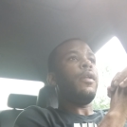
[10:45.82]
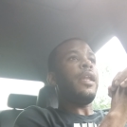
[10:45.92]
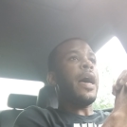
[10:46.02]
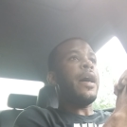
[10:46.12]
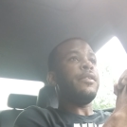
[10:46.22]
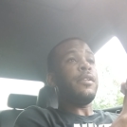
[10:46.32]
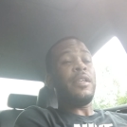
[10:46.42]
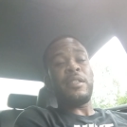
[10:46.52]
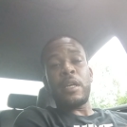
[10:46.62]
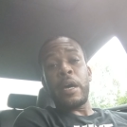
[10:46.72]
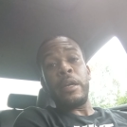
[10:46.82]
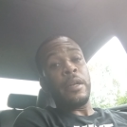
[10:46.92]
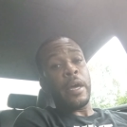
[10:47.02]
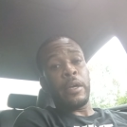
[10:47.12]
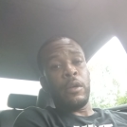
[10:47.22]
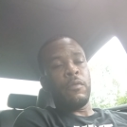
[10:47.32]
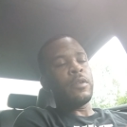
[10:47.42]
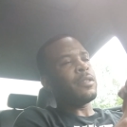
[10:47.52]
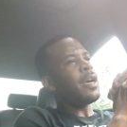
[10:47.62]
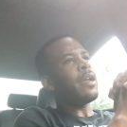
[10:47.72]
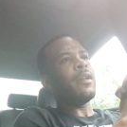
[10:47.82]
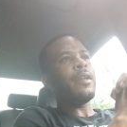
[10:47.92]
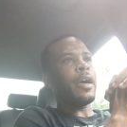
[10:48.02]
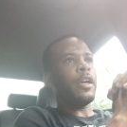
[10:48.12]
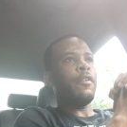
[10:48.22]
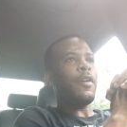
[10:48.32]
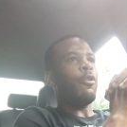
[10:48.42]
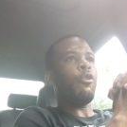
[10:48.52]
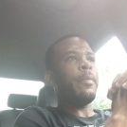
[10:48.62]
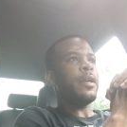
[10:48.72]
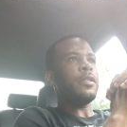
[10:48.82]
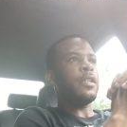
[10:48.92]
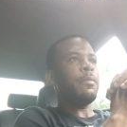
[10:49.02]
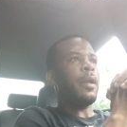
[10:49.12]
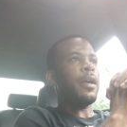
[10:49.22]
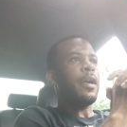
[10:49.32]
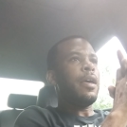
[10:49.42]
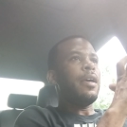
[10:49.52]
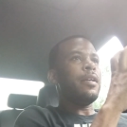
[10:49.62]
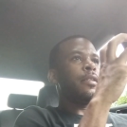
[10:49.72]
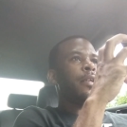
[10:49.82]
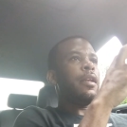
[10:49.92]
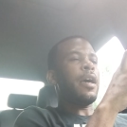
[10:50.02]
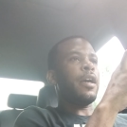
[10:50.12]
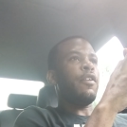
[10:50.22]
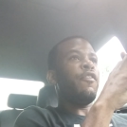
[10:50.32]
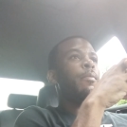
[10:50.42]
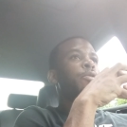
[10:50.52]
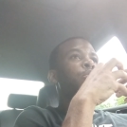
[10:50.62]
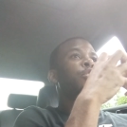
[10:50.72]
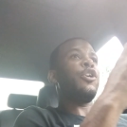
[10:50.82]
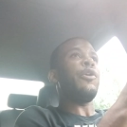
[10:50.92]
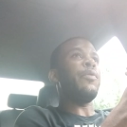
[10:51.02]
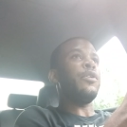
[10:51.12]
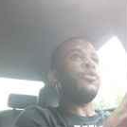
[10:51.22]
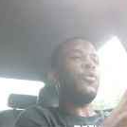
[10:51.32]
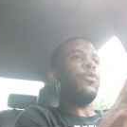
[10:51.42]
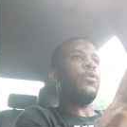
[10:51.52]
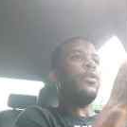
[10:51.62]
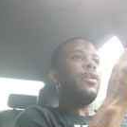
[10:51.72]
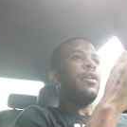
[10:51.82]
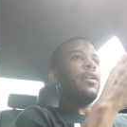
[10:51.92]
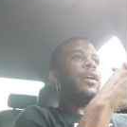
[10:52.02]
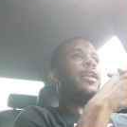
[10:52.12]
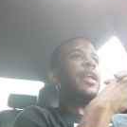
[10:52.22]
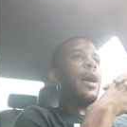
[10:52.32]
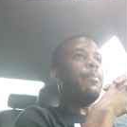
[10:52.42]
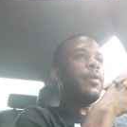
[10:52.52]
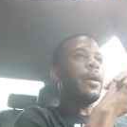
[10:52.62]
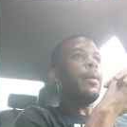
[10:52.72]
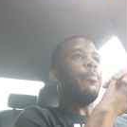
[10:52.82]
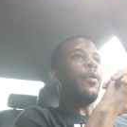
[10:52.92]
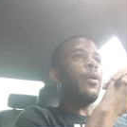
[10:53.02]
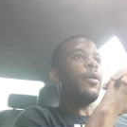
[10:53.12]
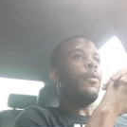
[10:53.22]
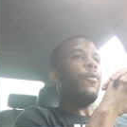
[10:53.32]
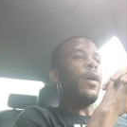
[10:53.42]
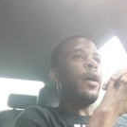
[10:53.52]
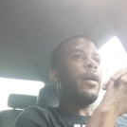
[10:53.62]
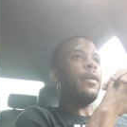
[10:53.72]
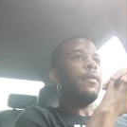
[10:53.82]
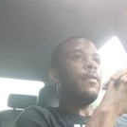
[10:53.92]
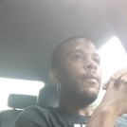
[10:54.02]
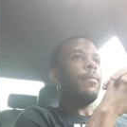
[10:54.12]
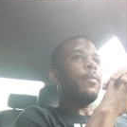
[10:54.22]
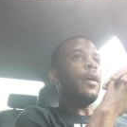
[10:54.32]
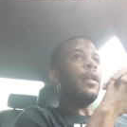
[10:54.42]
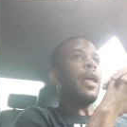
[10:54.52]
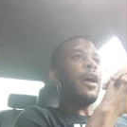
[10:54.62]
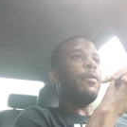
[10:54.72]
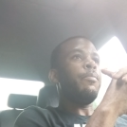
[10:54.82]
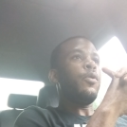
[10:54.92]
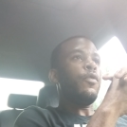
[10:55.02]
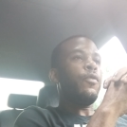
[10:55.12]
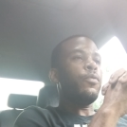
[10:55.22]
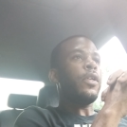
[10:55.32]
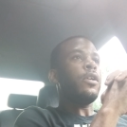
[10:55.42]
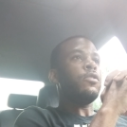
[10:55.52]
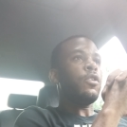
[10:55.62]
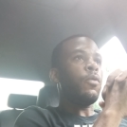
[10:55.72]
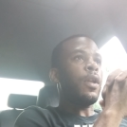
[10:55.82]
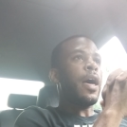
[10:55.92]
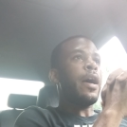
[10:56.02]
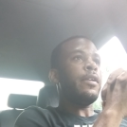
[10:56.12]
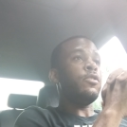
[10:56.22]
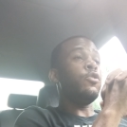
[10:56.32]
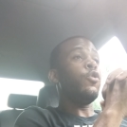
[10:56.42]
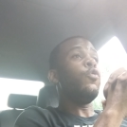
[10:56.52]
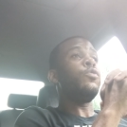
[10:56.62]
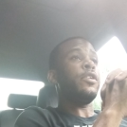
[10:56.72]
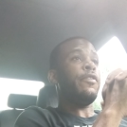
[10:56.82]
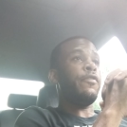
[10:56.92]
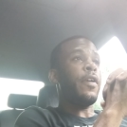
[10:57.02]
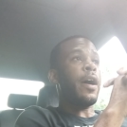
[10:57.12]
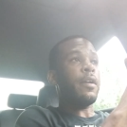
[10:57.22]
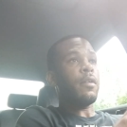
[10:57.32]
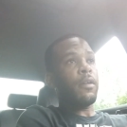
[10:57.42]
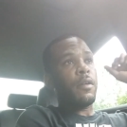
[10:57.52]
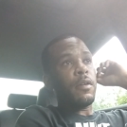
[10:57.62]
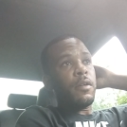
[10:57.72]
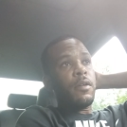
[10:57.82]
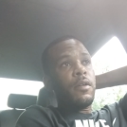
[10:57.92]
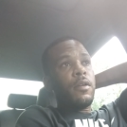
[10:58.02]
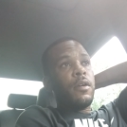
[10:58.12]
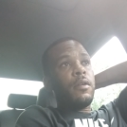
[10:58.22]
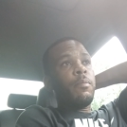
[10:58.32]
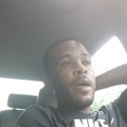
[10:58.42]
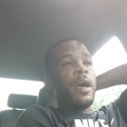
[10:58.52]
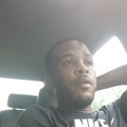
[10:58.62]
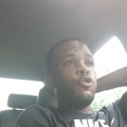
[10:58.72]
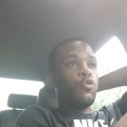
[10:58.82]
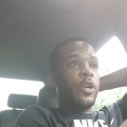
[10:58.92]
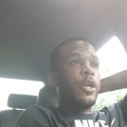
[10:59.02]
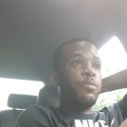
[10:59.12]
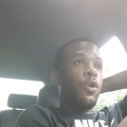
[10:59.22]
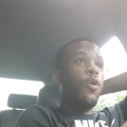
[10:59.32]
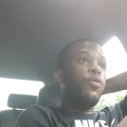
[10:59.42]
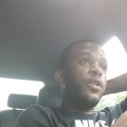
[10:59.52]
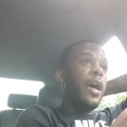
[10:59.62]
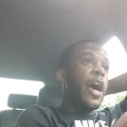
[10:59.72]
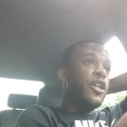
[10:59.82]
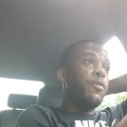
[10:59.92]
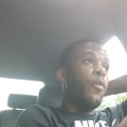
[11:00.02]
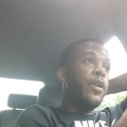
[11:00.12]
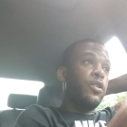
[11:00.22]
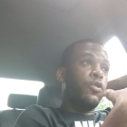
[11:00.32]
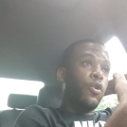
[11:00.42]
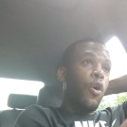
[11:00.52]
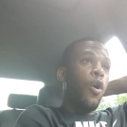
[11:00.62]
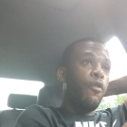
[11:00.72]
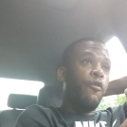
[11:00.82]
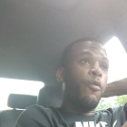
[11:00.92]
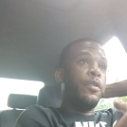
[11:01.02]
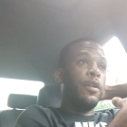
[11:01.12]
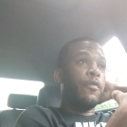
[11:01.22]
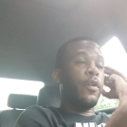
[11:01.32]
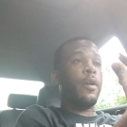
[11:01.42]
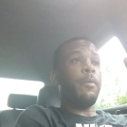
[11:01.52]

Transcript: last? And it's not a negative. It's not a negative. I don't want to make it seem like it's a negative. I'm just curious on, can that play a part in why a lot of beautiful things don't last? Due to the fact that dreams, goals, and aspirations call for a different